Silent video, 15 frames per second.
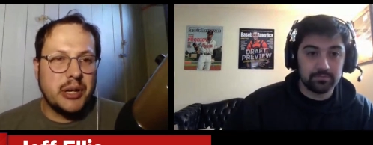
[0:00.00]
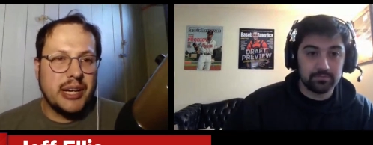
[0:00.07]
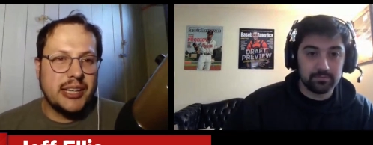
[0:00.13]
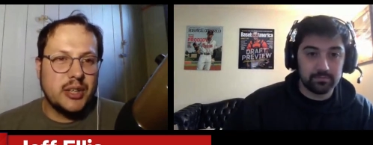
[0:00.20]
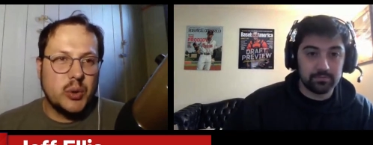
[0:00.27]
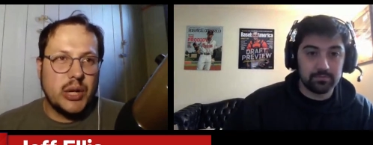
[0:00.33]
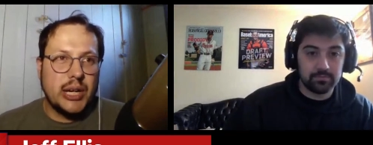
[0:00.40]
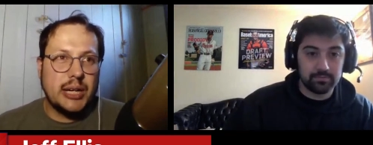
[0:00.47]
Speaker 1: per nine,
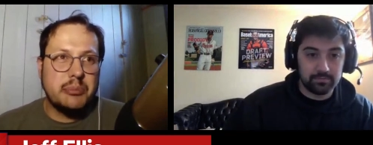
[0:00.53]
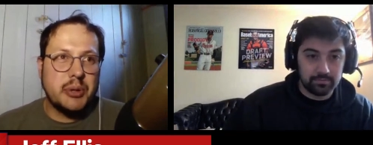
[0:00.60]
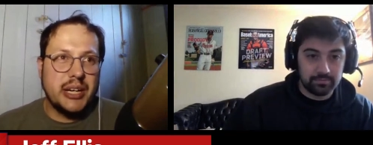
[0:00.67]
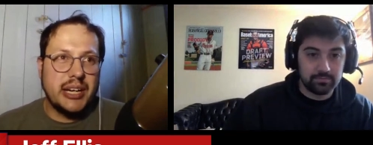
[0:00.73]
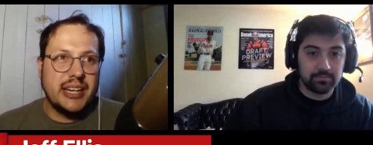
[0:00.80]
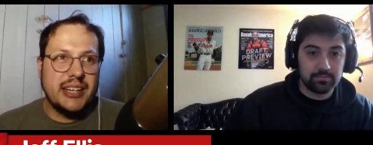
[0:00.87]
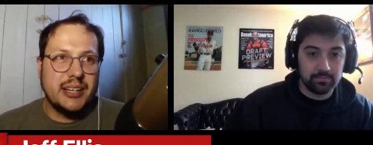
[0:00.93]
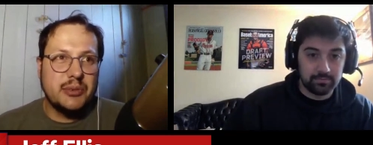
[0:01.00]
the walk per
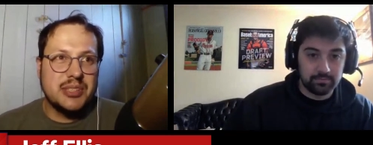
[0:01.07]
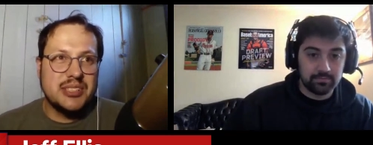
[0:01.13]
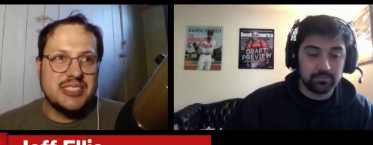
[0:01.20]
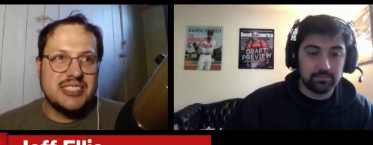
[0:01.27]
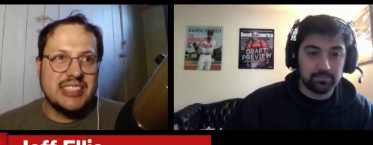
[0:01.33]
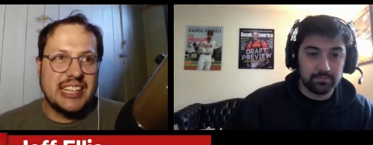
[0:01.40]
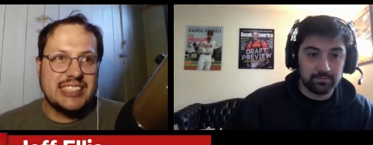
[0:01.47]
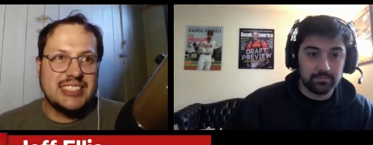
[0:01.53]
nine. It
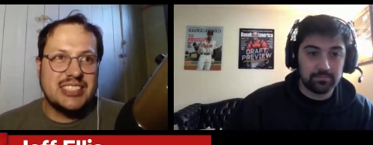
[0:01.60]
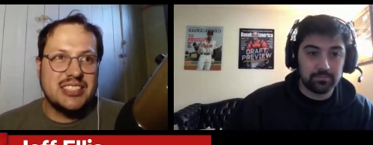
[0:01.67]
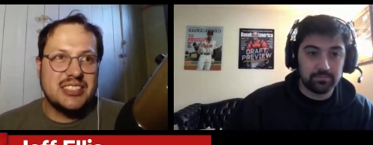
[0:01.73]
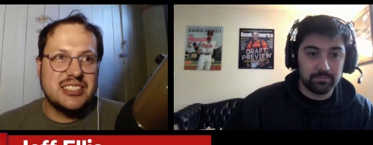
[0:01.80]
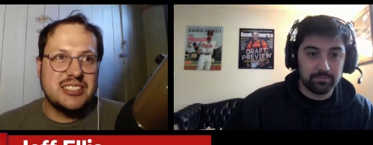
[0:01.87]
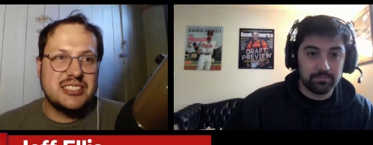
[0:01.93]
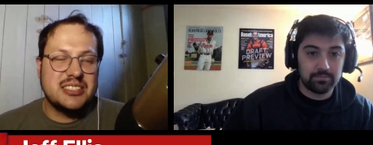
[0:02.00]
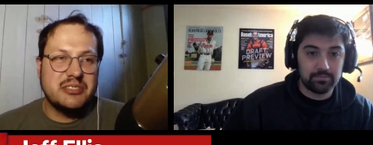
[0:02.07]
was that's
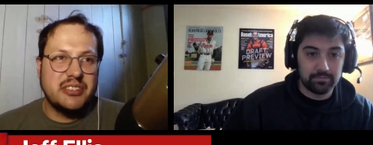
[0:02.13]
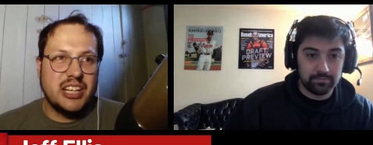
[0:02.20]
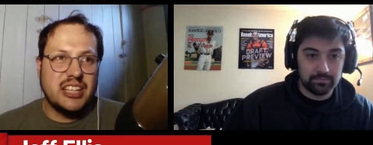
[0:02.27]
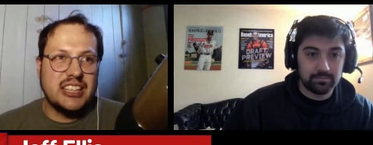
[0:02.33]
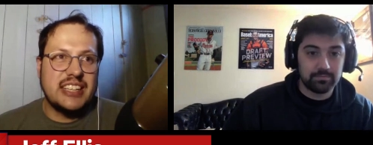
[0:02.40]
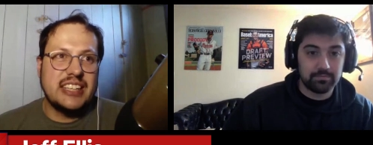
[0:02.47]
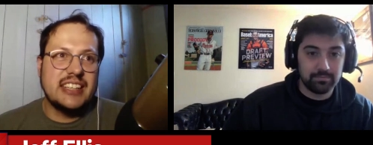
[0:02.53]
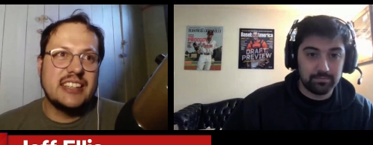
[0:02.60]
the
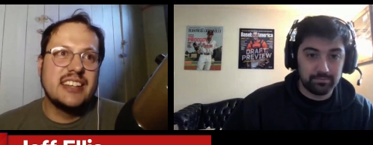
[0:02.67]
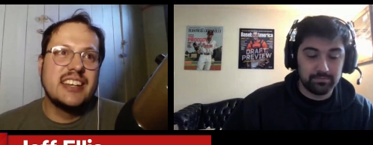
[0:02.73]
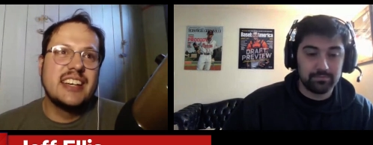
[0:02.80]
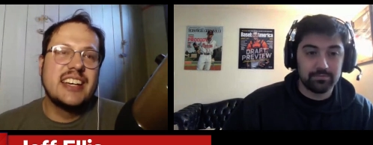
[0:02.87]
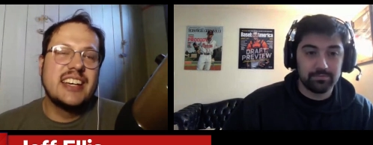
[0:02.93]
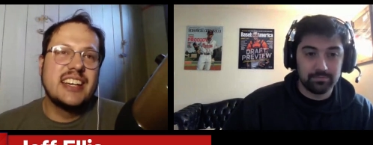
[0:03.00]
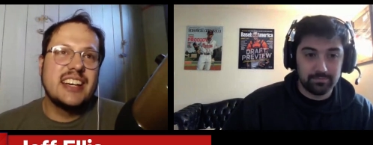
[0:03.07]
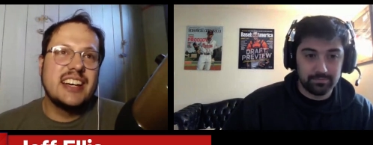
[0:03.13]
Civale,
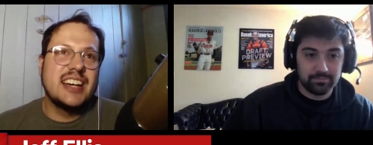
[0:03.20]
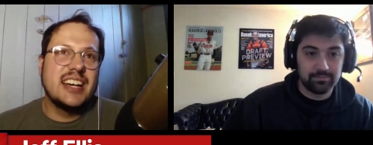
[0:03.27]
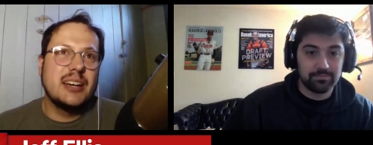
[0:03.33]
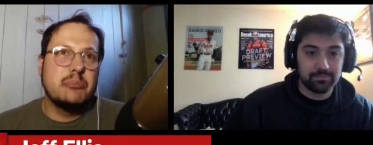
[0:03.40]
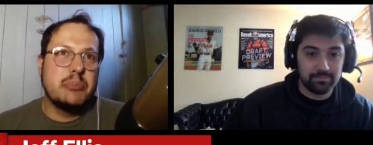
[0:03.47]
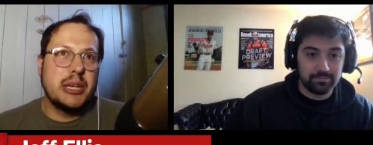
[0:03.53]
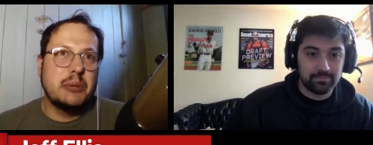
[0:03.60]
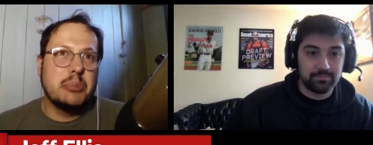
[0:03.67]

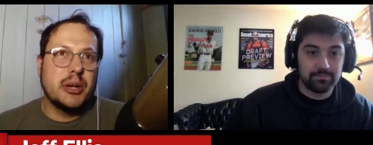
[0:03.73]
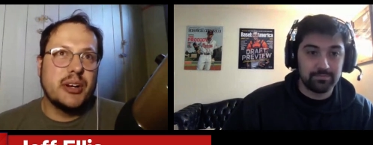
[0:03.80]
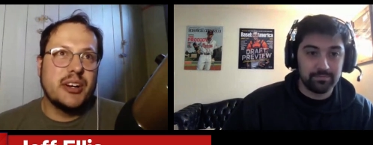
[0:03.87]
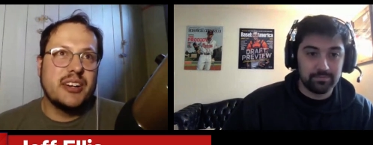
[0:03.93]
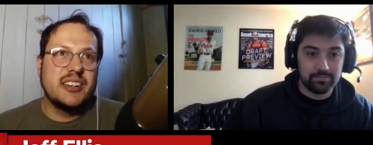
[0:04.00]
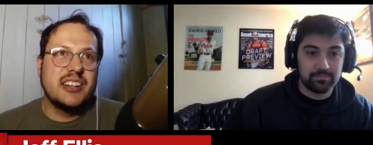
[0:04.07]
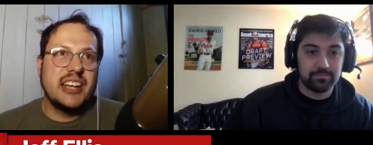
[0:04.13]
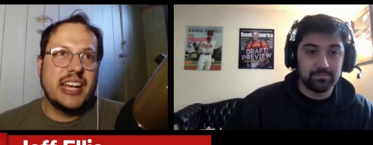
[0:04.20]
uh,
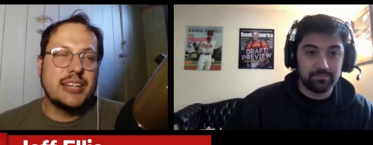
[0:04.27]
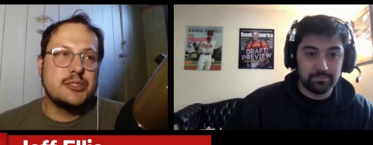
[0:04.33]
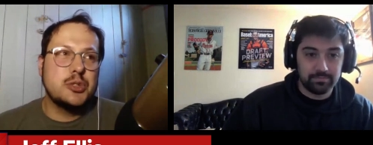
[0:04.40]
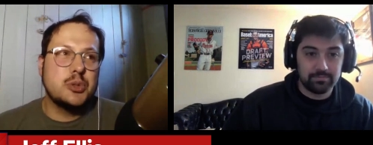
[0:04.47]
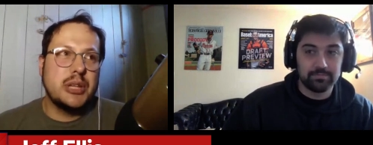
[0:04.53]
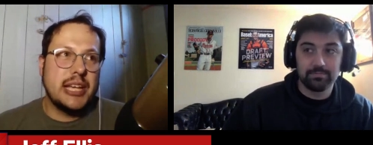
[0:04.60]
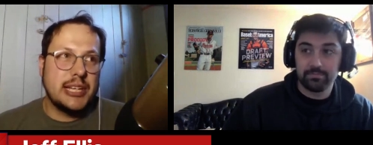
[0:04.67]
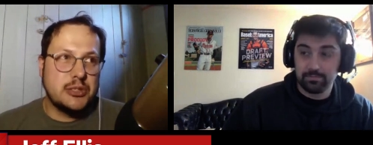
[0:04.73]
Bieber,
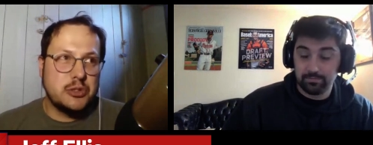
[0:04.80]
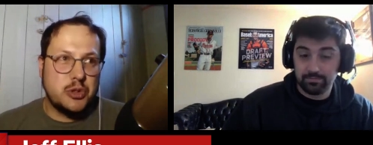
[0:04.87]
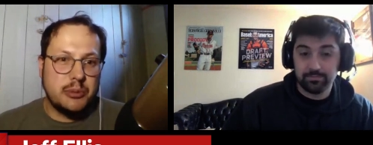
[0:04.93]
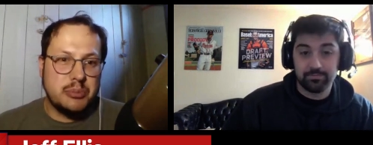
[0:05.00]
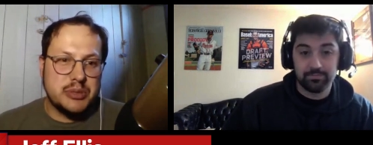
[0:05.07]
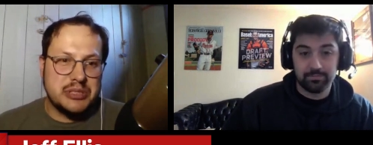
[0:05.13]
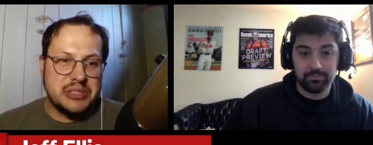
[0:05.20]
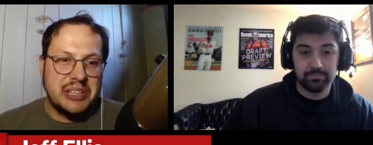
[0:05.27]
Andrew
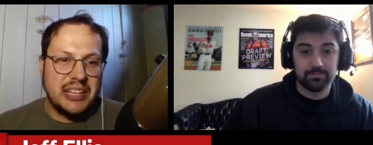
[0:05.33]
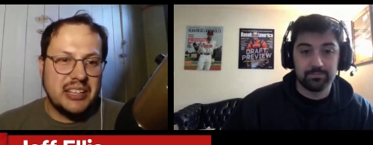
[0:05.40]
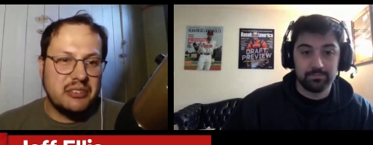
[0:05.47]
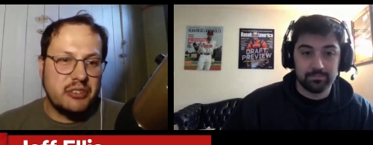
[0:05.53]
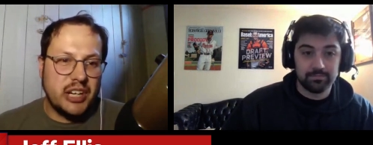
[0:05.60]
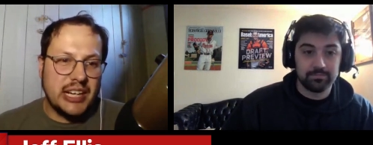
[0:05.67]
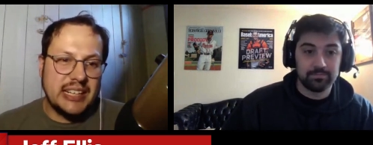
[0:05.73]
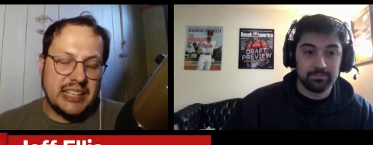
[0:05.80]
Lantrip was the kind of the
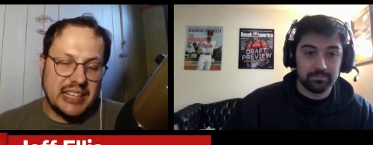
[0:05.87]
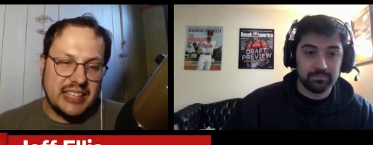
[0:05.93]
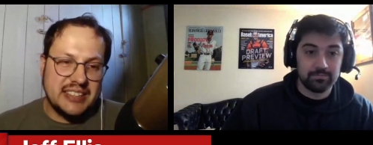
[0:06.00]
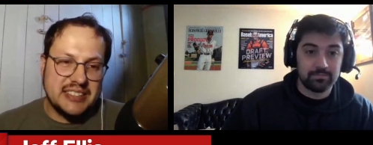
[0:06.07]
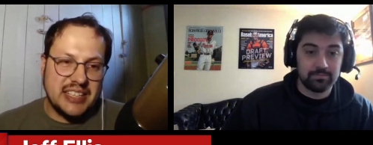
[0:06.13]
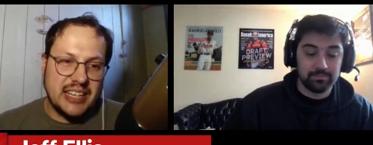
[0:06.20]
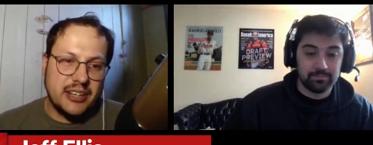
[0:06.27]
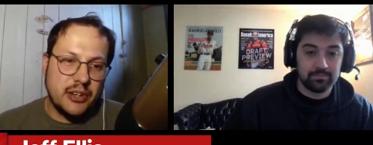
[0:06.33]
forgotten guy
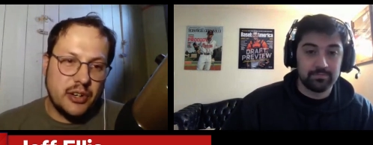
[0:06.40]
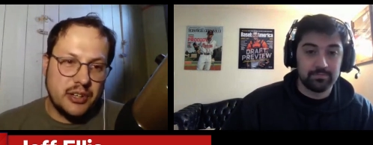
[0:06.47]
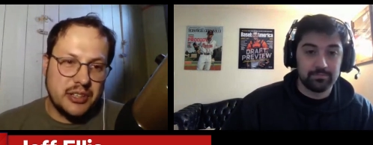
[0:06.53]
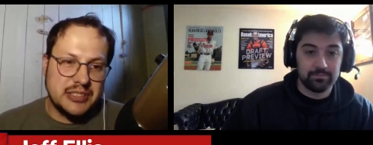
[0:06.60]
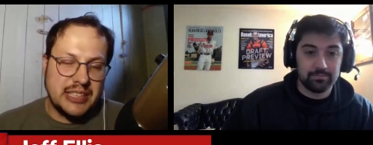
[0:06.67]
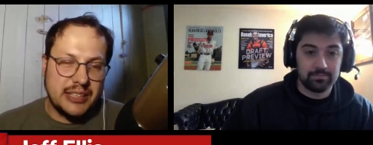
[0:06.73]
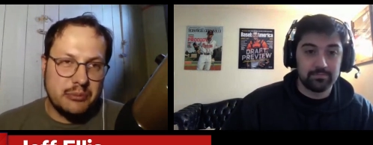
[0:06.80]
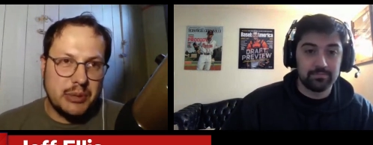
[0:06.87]
because he got hurt and
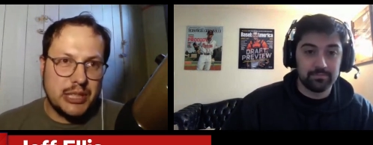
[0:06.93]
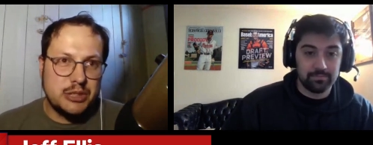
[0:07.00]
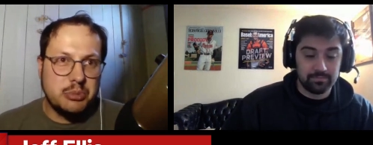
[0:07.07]
is out of mm-hmm.